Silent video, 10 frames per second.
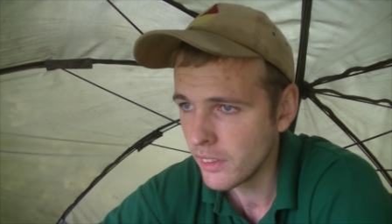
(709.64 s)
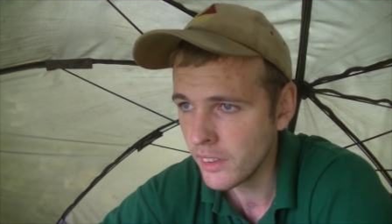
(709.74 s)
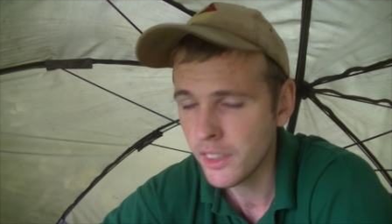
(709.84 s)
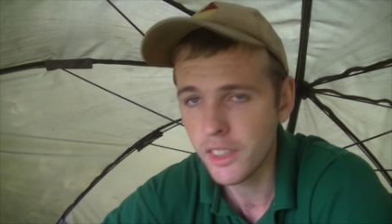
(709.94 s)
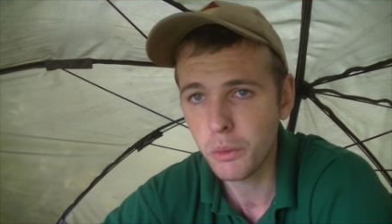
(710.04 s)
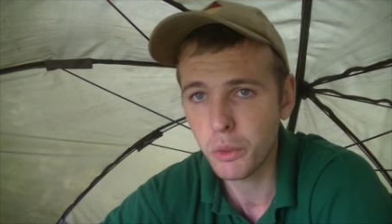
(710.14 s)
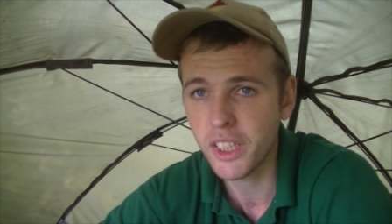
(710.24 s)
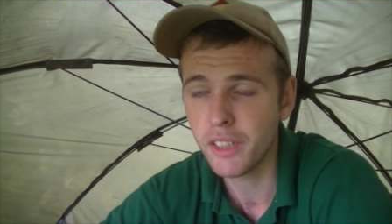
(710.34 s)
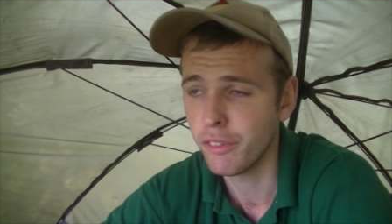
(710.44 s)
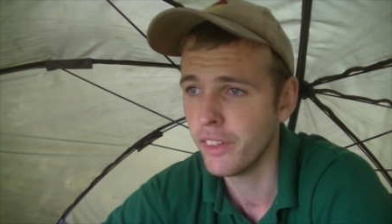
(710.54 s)
And we'll
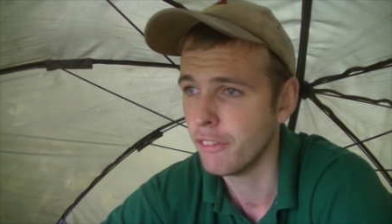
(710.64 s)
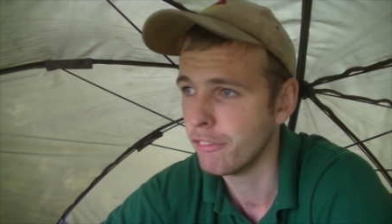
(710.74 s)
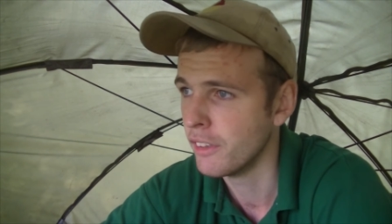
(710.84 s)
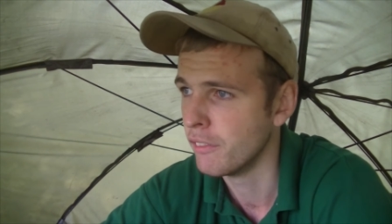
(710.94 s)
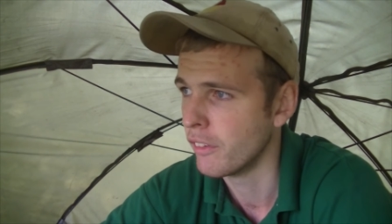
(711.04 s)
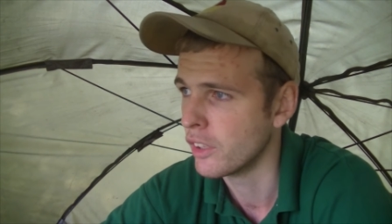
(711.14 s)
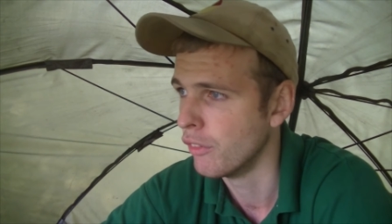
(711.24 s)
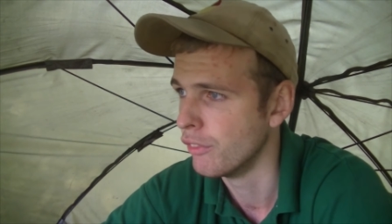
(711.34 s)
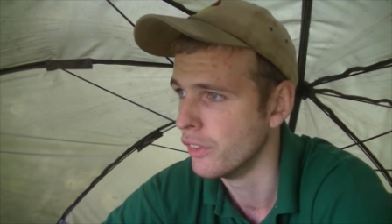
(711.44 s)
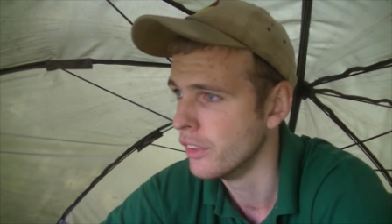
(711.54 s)
take it from there. I'm feeling very
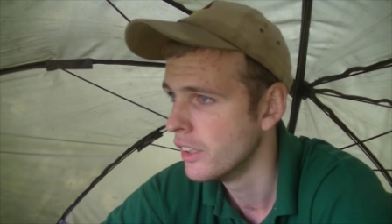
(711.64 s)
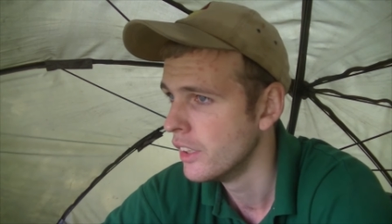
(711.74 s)
confident.